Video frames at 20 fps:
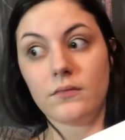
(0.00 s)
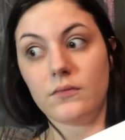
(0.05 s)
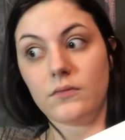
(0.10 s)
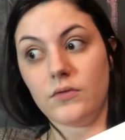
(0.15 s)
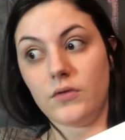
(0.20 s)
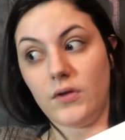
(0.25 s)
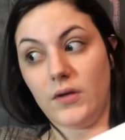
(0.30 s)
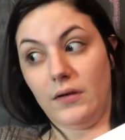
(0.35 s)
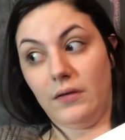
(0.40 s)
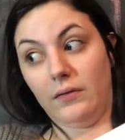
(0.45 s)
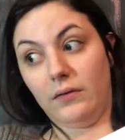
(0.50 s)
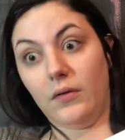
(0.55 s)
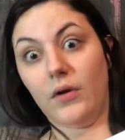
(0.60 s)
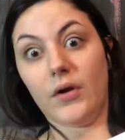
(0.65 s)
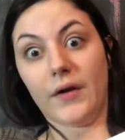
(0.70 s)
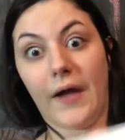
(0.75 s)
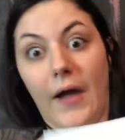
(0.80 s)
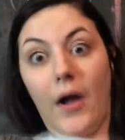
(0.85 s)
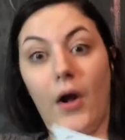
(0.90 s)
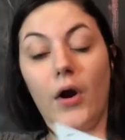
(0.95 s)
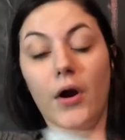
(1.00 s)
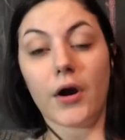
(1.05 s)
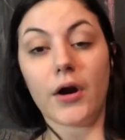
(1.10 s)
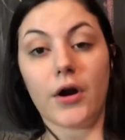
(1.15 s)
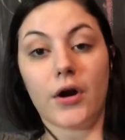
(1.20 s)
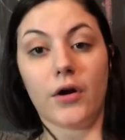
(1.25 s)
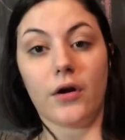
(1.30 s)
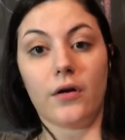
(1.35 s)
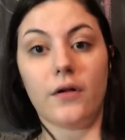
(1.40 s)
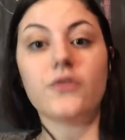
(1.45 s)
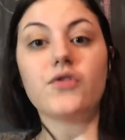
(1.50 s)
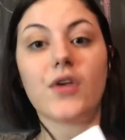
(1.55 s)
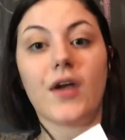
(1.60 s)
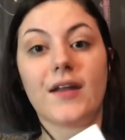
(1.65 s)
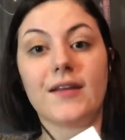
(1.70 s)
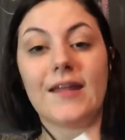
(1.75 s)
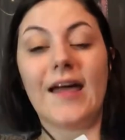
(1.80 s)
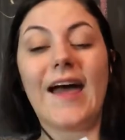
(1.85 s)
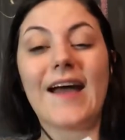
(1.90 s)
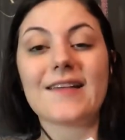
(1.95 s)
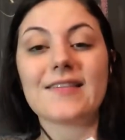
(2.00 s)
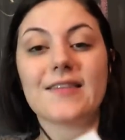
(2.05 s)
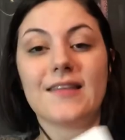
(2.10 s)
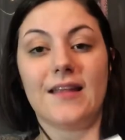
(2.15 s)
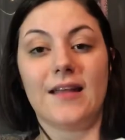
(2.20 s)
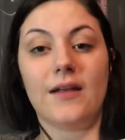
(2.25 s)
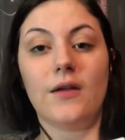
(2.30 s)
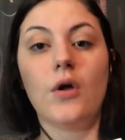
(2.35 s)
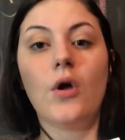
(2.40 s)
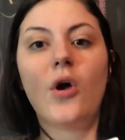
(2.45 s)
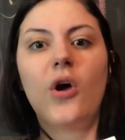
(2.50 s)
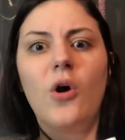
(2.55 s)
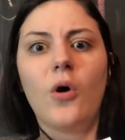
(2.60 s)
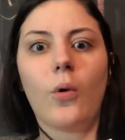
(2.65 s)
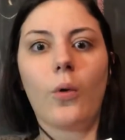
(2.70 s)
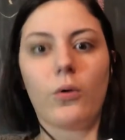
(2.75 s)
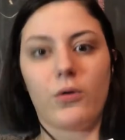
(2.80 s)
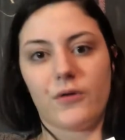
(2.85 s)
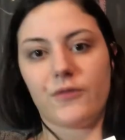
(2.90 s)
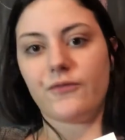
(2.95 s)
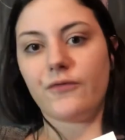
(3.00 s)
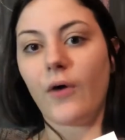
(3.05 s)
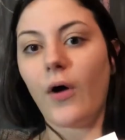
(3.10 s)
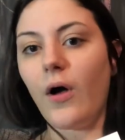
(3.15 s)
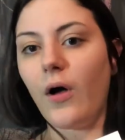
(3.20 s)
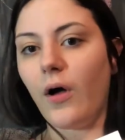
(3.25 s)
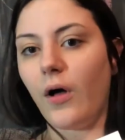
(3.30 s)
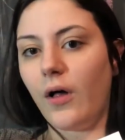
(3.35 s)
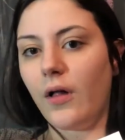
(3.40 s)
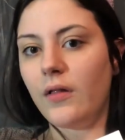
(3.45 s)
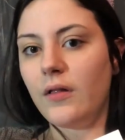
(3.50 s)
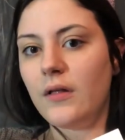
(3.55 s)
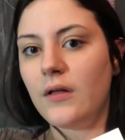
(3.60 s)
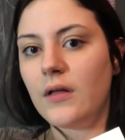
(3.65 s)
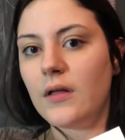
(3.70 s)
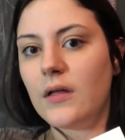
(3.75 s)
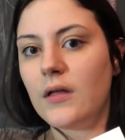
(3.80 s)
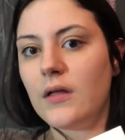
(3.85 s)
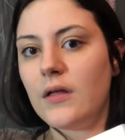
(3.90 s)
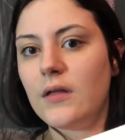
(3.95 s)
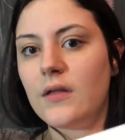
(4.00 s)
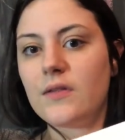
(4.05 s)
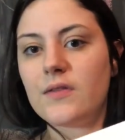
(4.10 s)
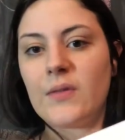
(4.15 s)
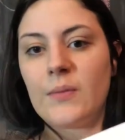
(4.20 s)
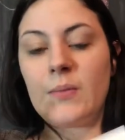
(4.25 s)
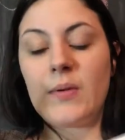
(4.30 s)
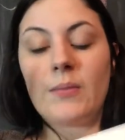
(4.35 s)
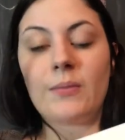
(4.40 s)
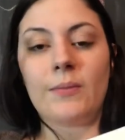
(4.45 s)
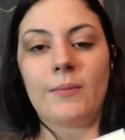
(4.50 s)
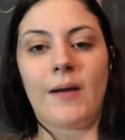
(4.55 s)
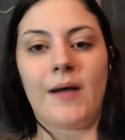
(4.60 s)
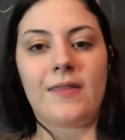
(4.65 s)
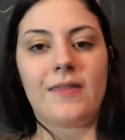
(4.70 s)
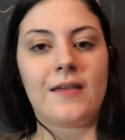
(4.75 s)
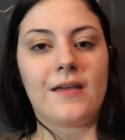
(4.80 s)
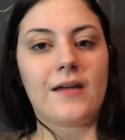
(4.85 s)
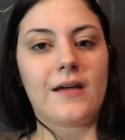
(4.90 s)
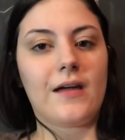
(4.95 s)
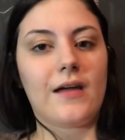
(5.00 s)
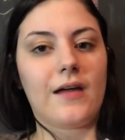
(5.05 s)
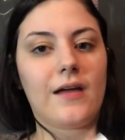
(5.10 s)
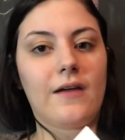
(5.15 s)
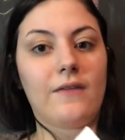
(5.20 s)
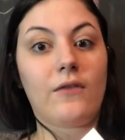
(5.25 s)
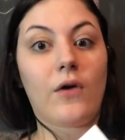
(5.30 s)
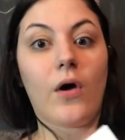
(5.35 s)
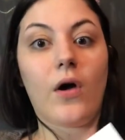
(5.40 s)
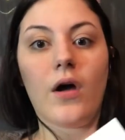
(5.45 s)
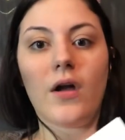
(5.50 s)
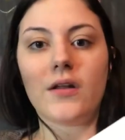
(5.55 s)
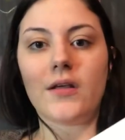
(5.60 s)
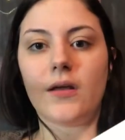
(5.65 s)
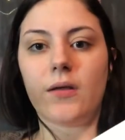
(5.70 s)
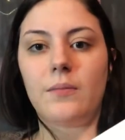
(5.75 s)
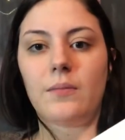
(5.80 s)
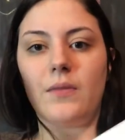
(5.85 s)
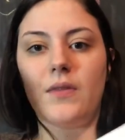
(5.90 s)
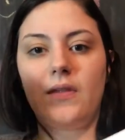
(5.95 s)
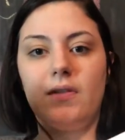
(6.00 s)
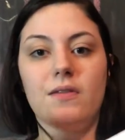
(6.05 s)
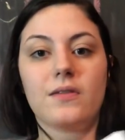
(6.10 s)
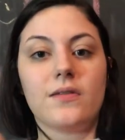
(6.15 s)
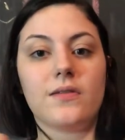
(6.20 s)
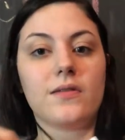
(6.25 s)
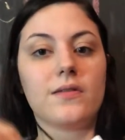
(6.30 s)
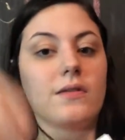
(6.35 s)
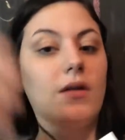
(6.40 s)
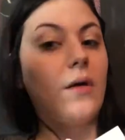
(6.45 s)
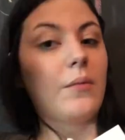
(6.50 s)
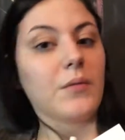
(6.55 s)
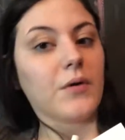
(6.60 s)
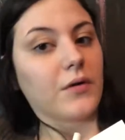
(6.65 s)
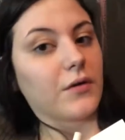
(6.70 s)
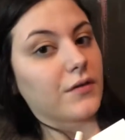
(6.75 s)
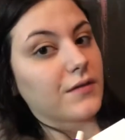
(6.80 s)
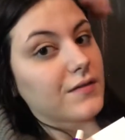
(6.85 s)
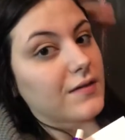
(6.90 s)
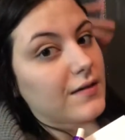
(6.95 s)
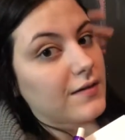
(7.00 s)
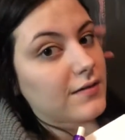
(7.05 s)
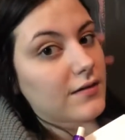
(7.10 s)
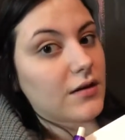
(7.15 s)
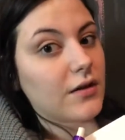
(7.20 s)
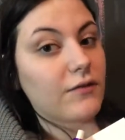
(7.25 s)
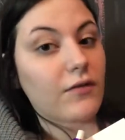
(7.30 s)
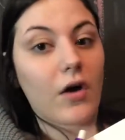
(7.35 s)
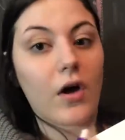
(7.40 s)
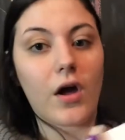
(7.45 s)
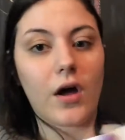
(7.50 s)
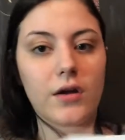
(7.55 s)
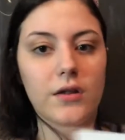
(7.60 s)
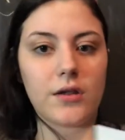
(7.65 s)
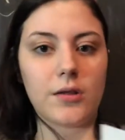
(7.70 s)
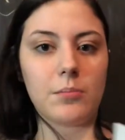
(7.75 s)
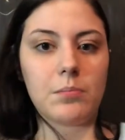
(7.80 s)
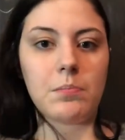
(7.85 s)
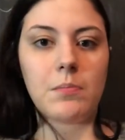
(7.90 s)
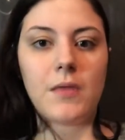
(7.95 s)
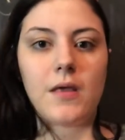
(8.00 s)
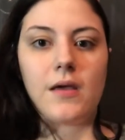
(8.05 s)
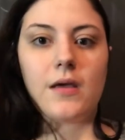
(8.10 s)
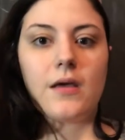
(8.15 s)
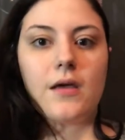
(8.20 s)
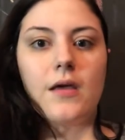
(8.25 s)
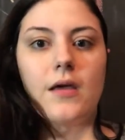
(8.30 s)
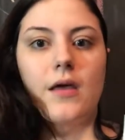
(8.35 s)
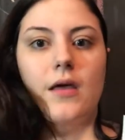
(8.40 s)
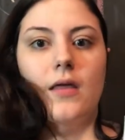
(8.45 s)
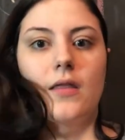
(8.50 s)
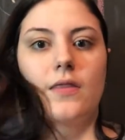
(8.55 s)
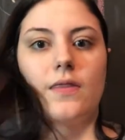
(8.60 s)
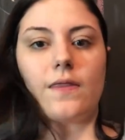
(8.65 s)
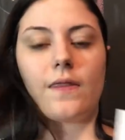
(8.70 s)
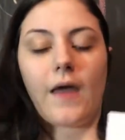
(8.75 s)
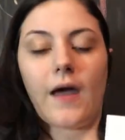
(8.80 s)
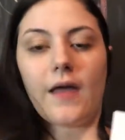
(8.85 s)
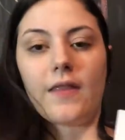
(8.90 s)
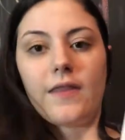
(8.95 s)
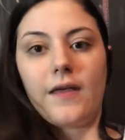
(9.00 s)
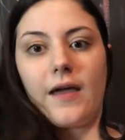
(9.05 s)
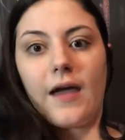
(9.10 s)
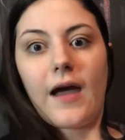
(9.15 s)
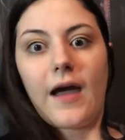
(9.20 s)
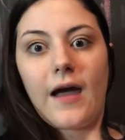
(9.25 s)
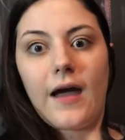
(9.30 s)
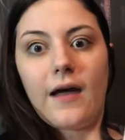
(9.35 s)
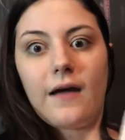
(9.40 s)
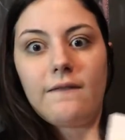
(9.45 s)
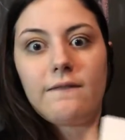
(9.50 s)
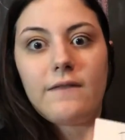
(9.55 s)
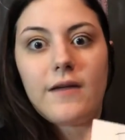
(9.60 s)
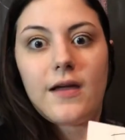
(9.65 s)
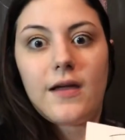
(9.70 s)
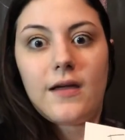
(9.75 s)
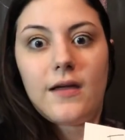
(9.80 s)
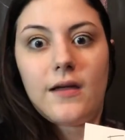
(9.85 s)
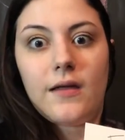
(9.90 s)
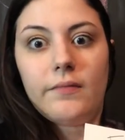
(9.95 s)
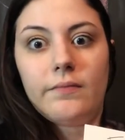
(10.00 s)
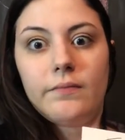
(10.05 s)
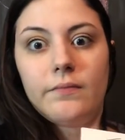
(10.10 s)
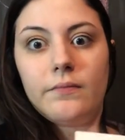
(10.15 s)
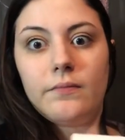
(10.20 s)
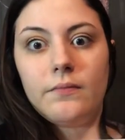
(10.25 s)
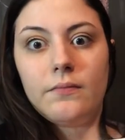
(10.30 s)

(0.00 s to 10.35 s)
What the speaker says: She got hurt. She had an accident. Or fall, some people might think of autumn, the summer season of autumn that they have, and